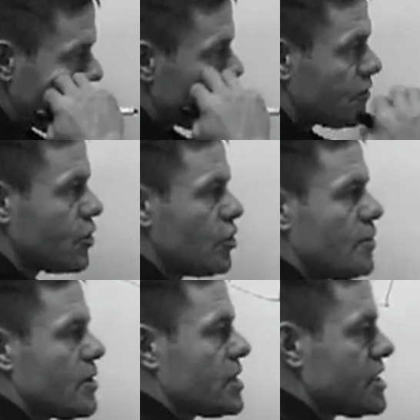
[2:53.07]

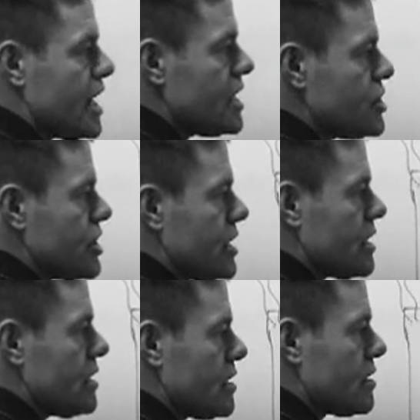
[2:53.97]
Fluid
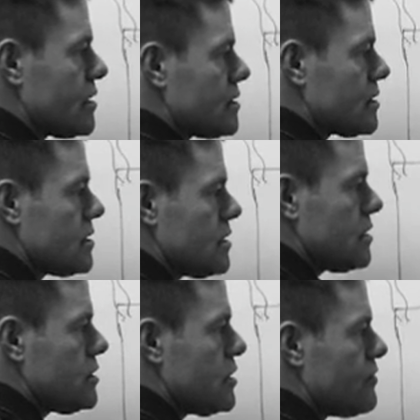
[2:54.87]
periodization,
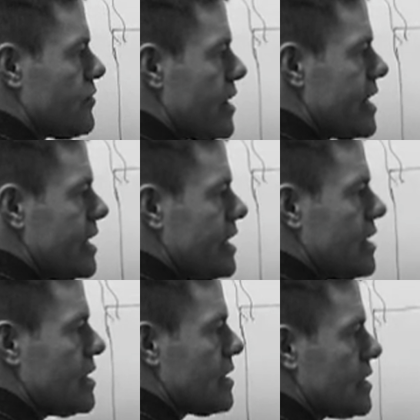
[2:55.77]
to define it,